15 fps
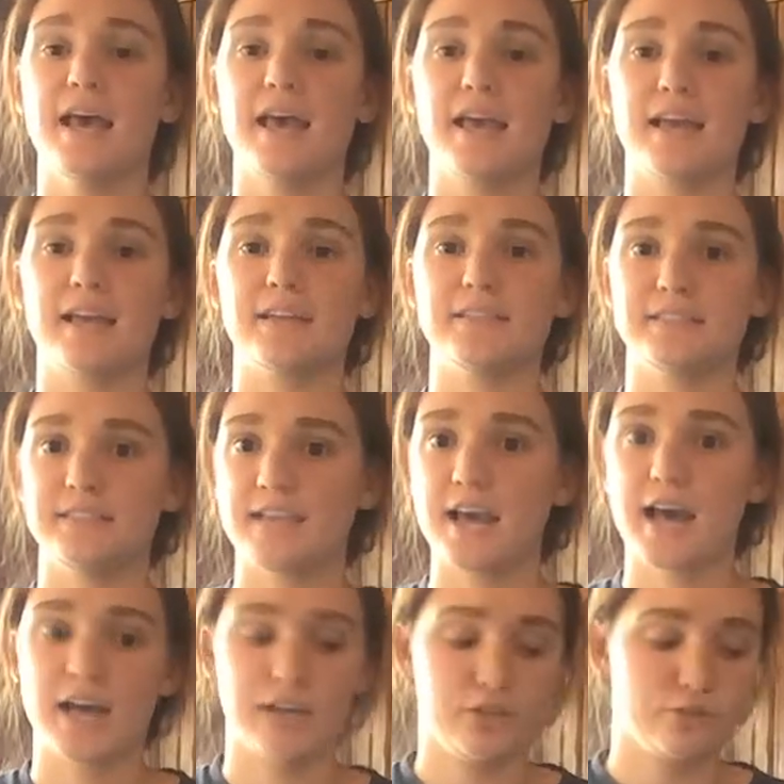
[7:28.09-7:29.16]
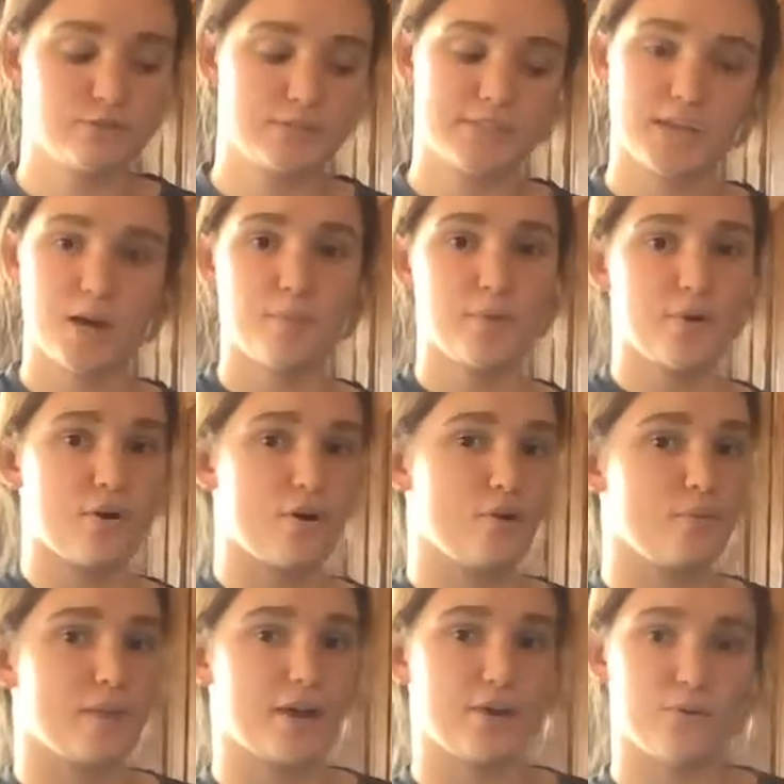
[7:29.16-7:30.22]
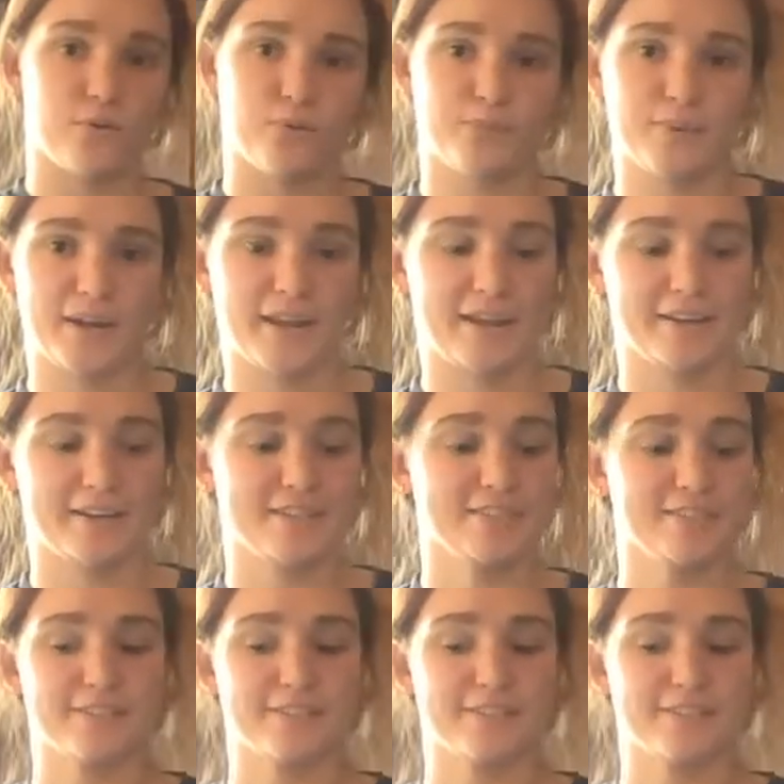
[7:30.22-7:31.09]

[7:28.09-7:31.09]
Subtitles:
And yeah, I used up all my old bananas,